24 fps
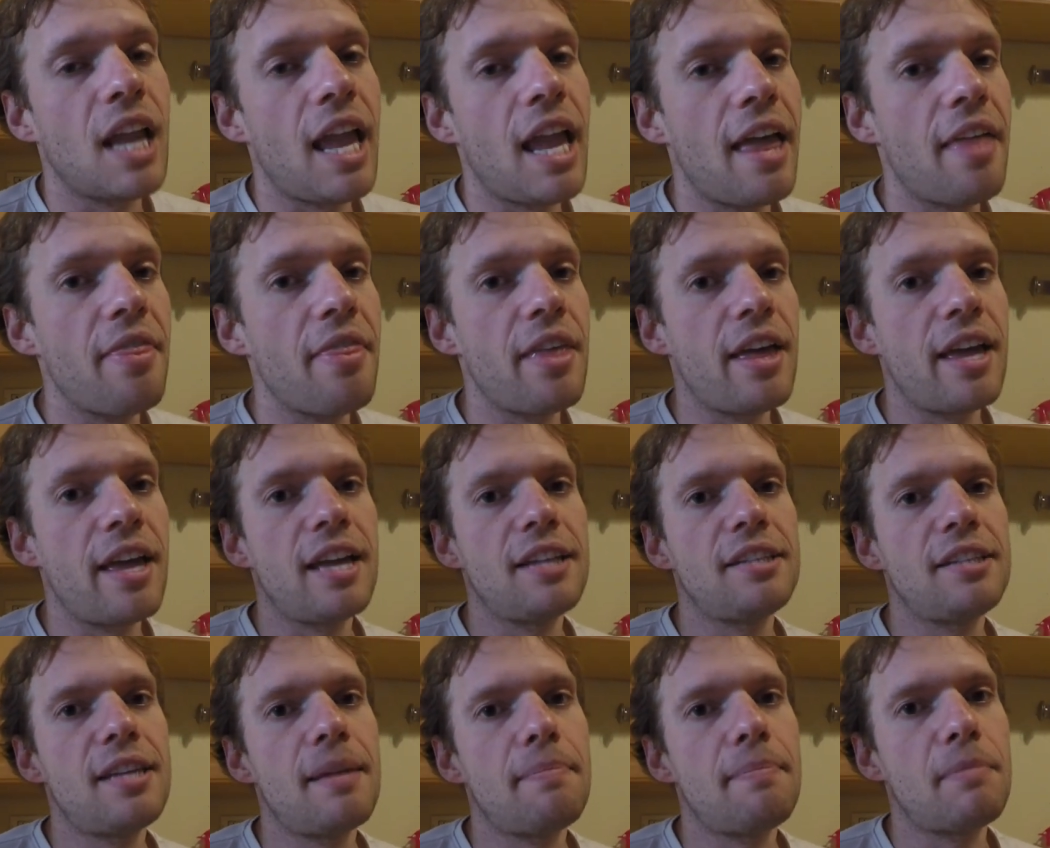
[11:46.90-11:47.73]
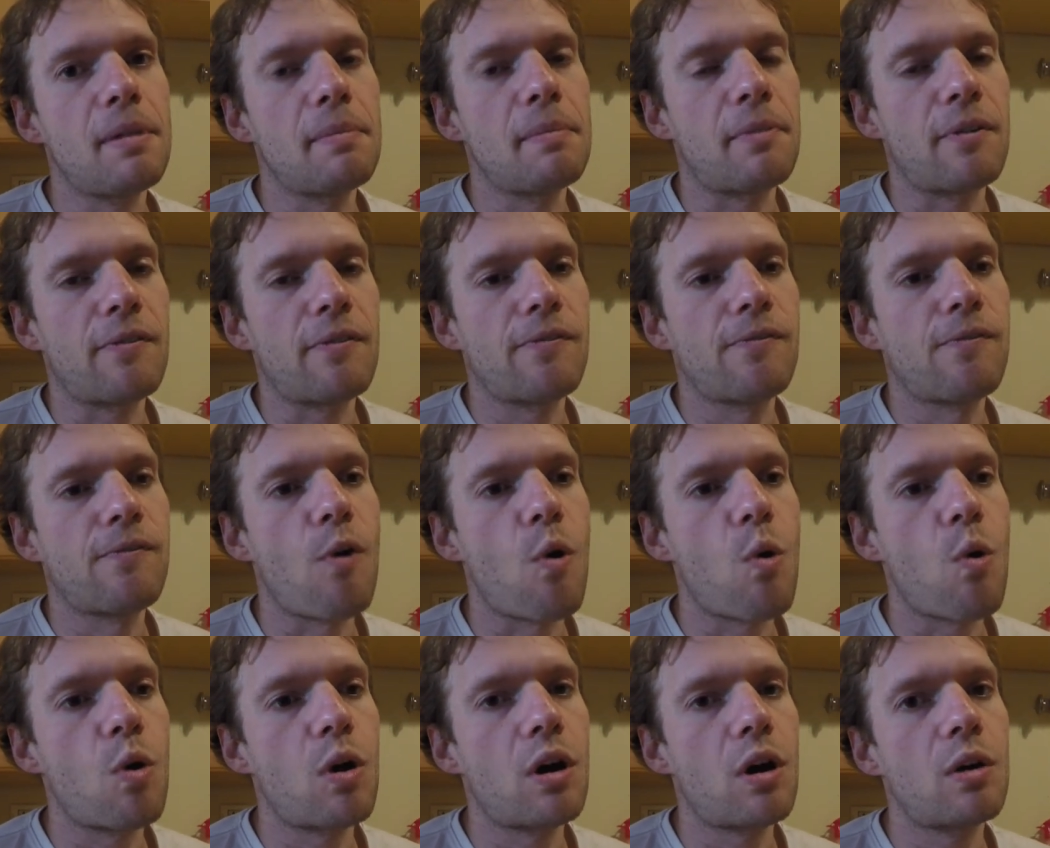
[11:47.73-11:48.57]
And then tip number
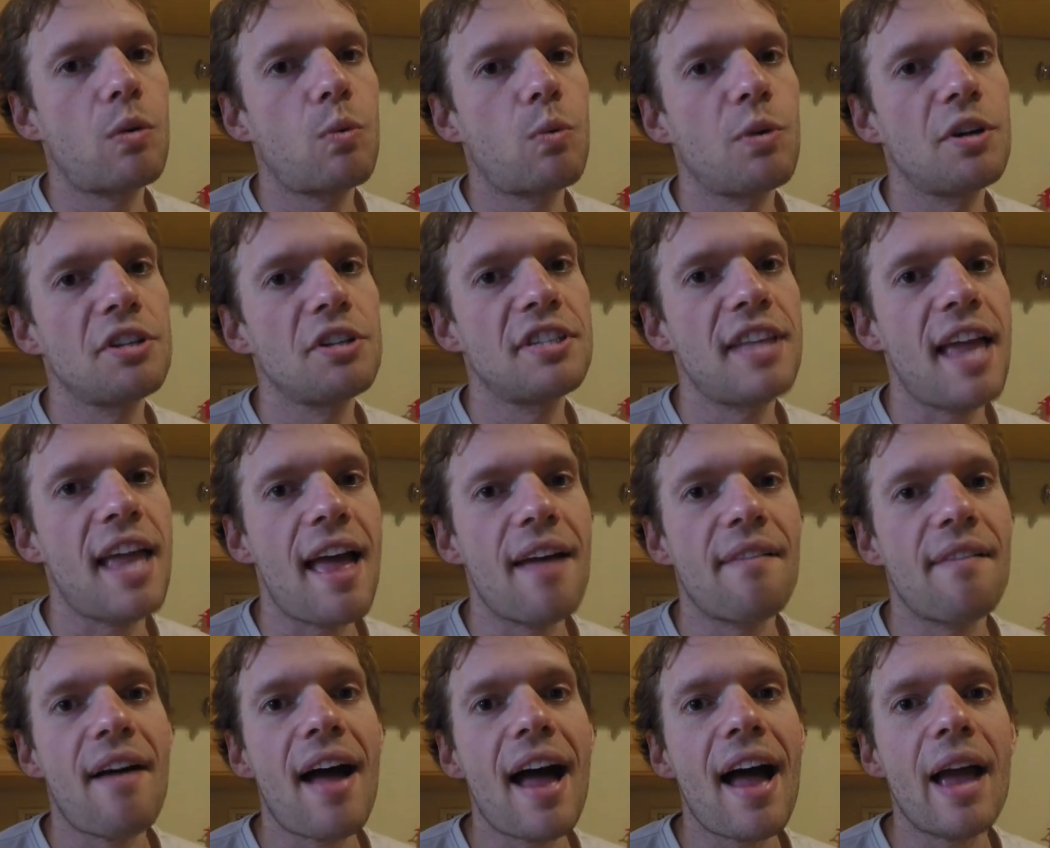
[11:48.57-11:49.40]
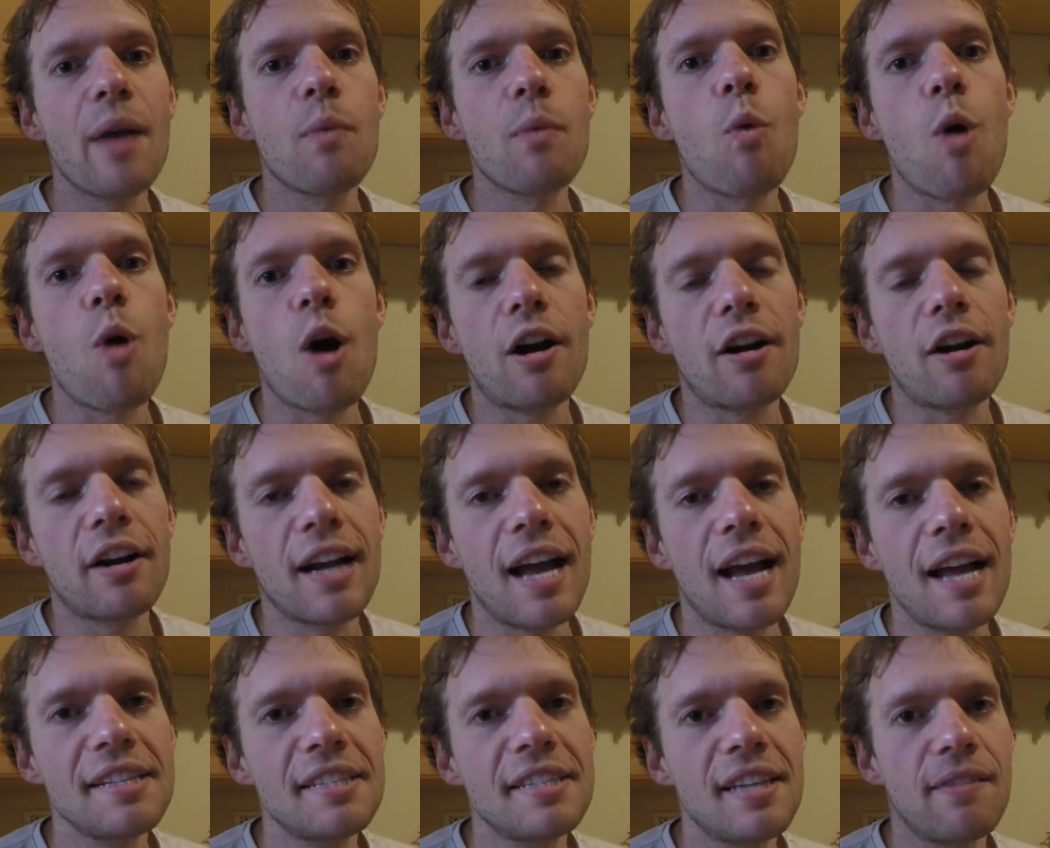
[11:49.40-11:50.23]
four was to have high water
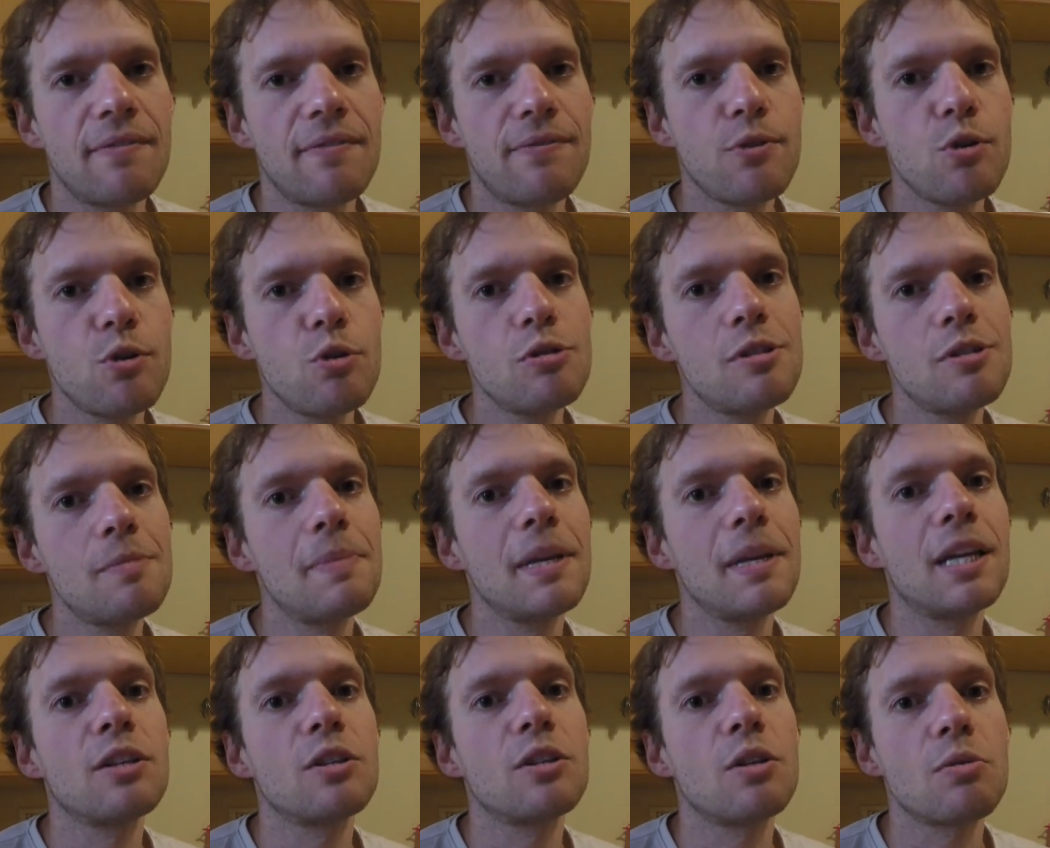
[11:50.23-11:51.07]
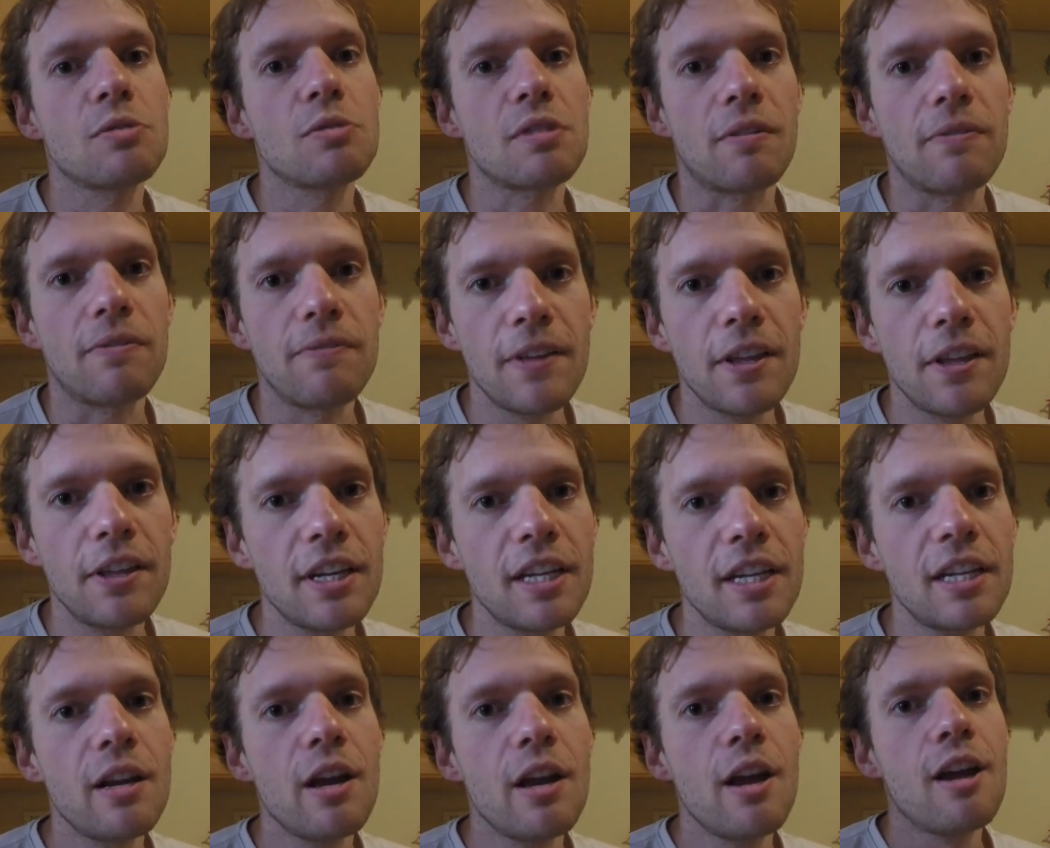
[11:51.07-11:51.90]
content foods because those are
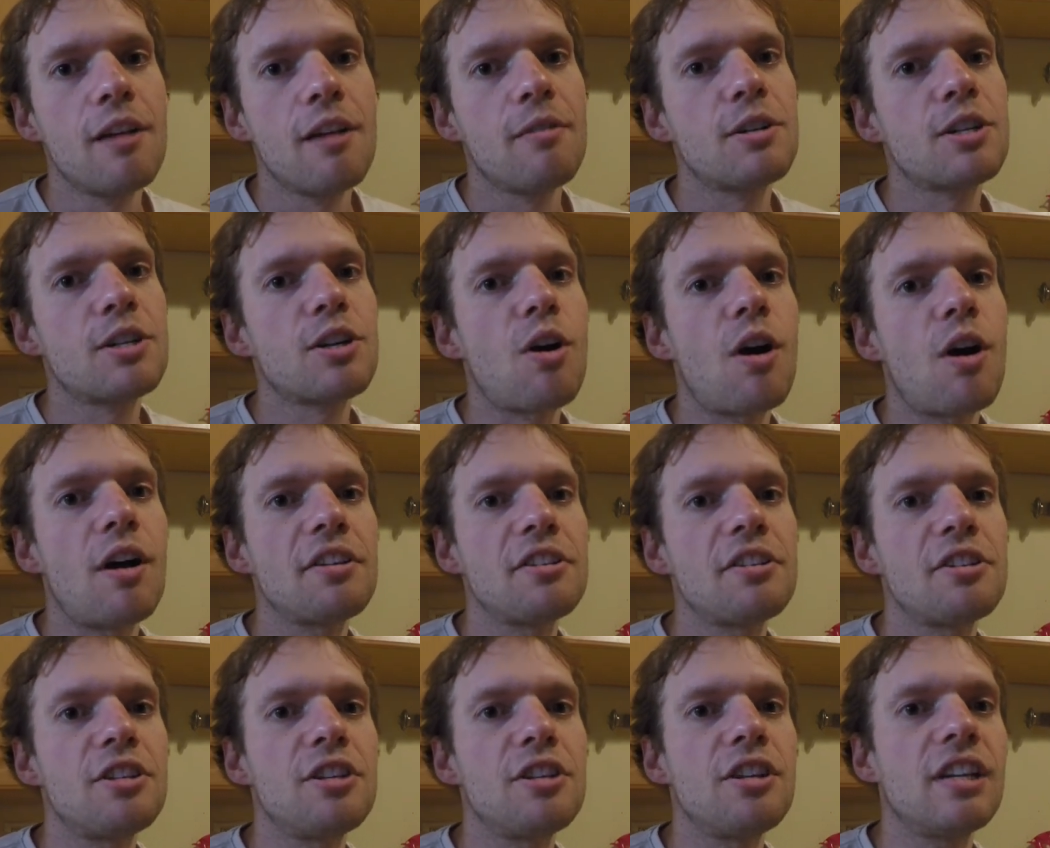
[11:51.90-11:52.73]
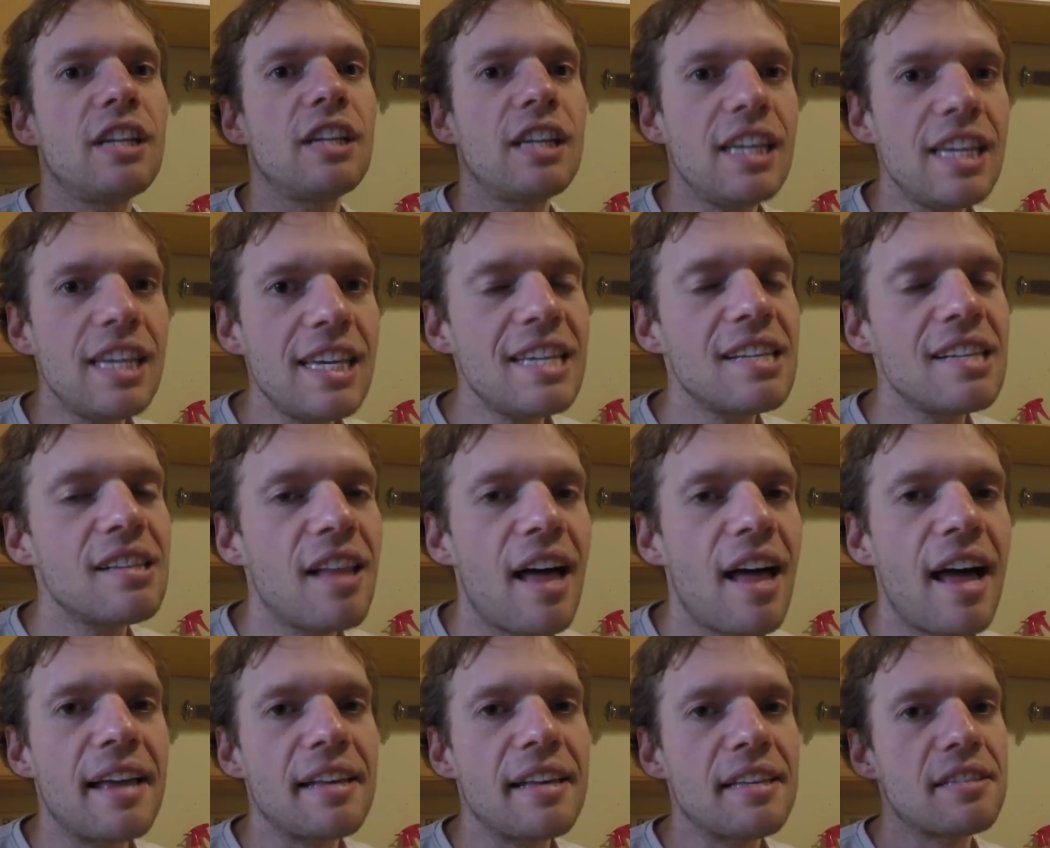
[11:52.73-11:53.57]
filling, which causes you to eat
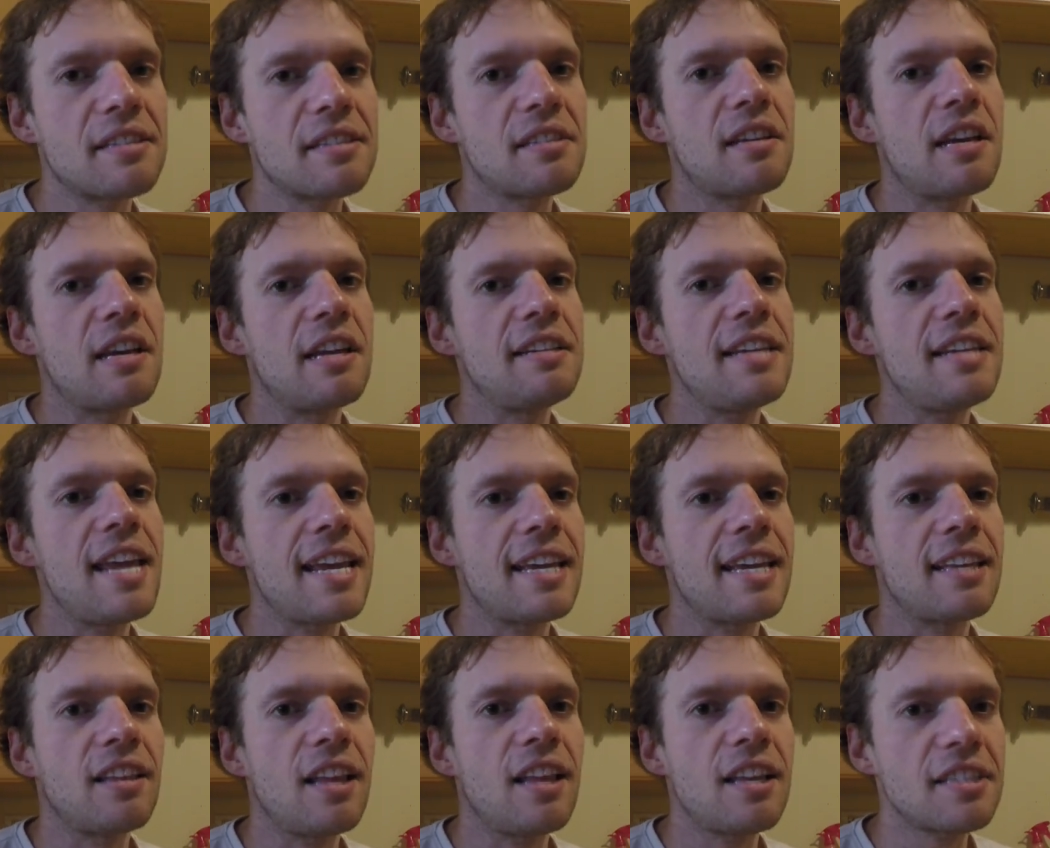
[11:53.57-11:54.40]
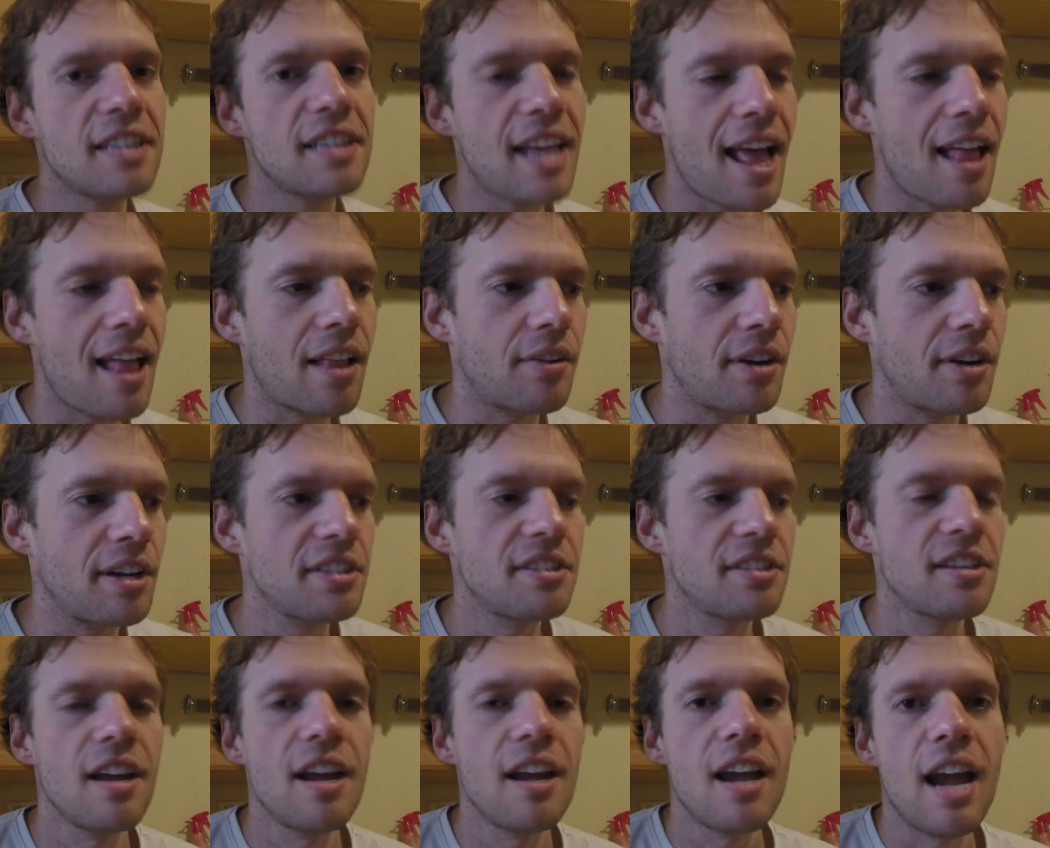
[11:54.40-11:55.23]
less and take in less
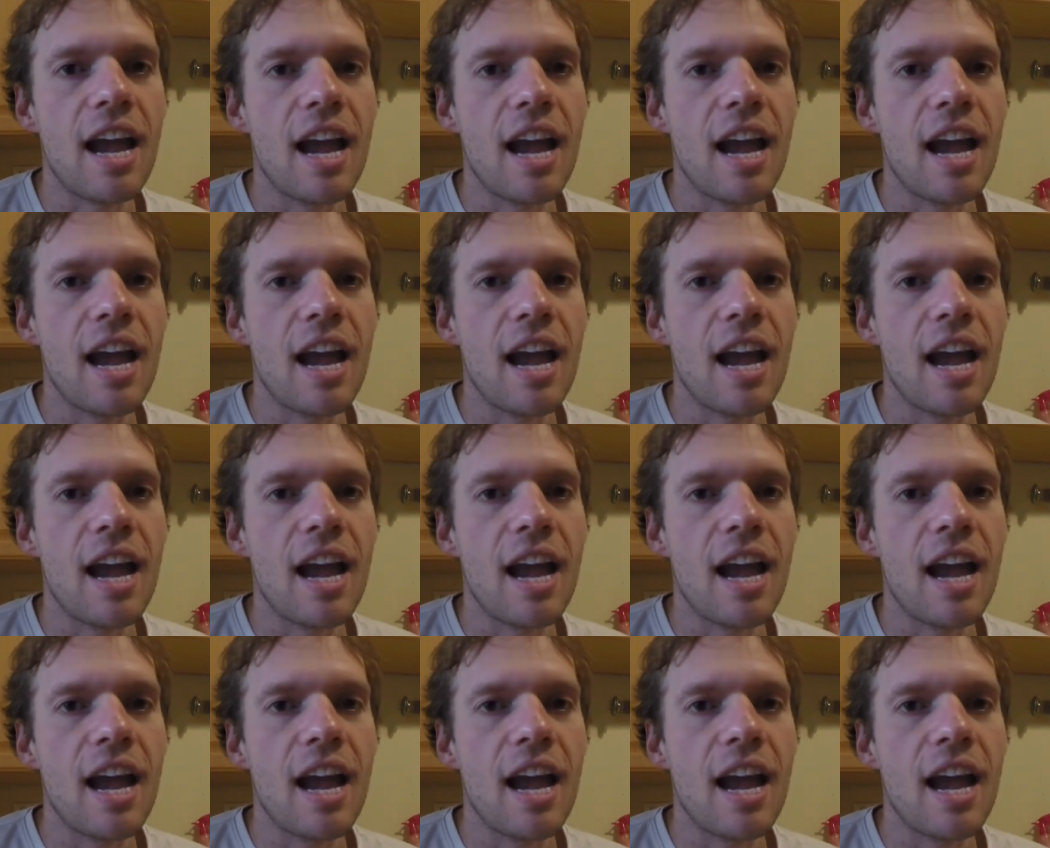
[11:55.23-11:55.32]
calories.